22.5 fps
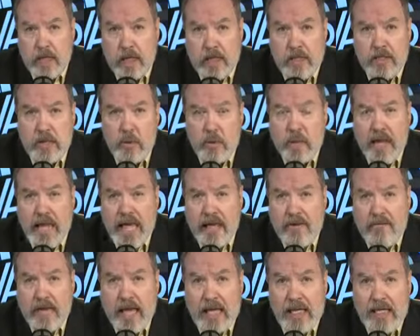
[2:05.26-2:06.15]
is that we
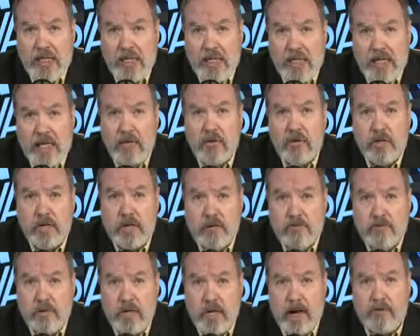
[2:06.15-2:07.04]
have a
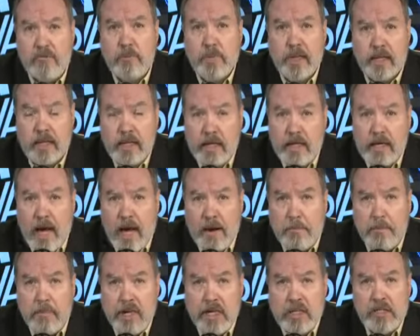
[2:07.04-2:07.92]
secretive government that
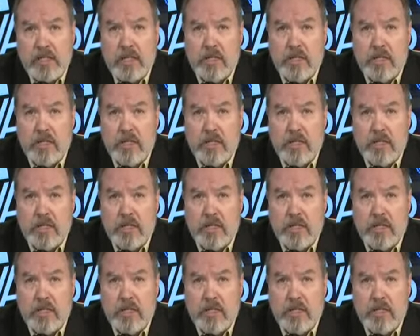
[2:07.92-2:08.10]
operates in